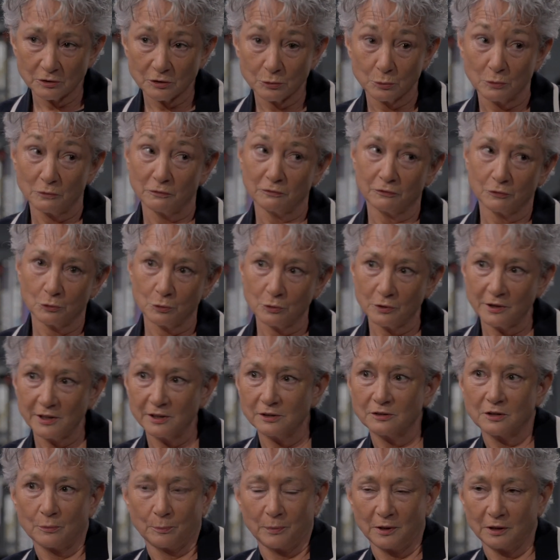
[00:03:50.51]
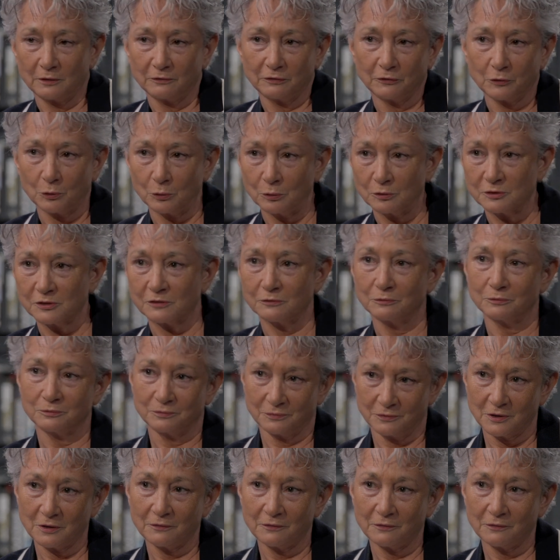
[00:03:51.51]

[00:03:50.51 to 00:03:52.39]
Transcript: to avoid the pitfalls of